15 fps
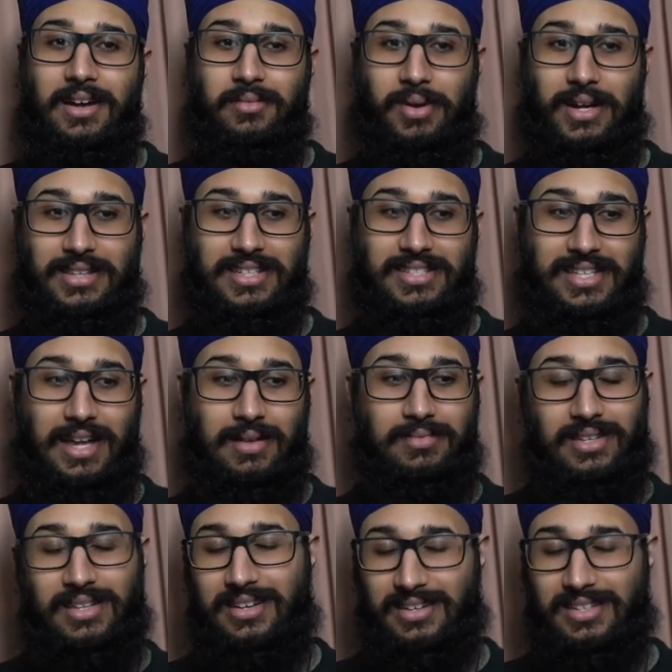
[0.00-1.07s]
But at the
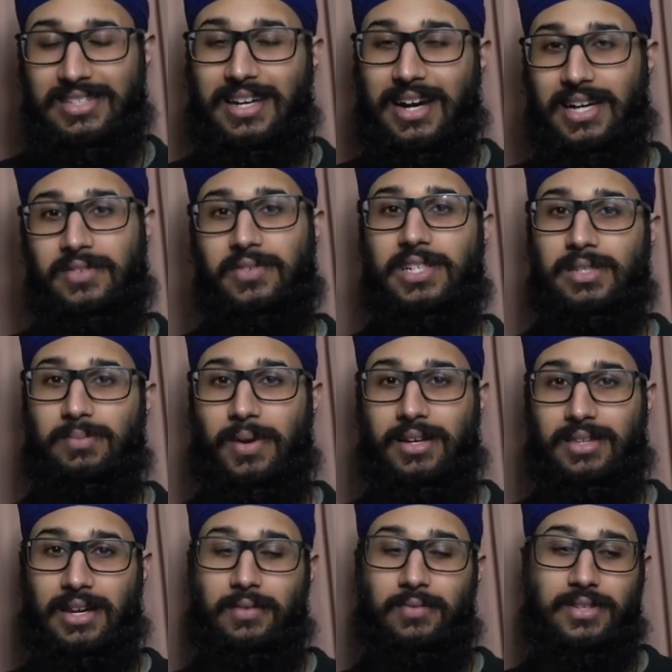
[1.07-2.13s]
same, because you kind of
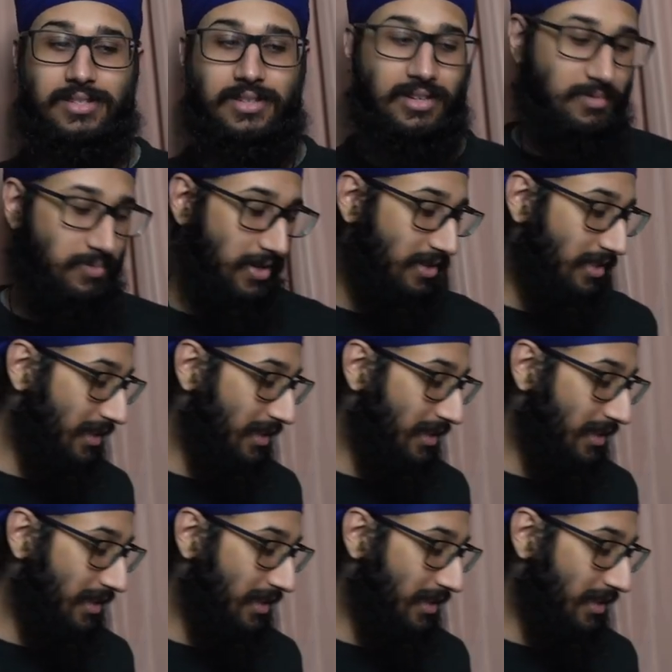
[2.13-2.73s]
expect it, if it's gonna be